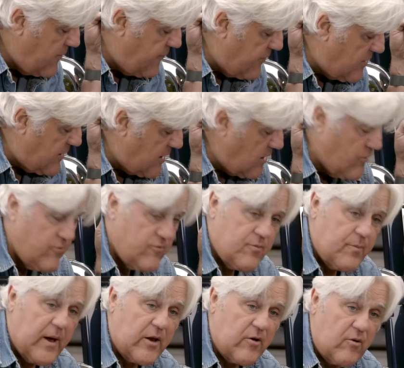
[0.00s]
if you did lose
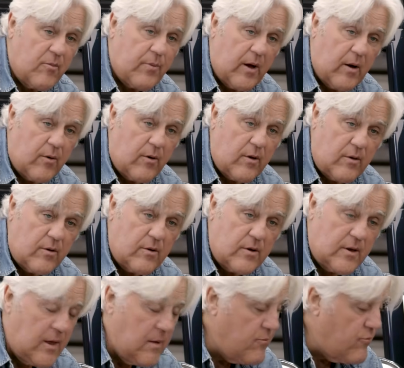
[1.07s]
battery power, you
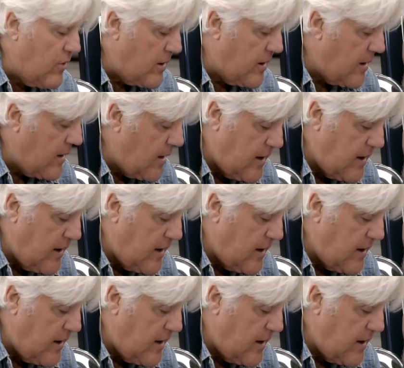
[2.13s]
could keep running.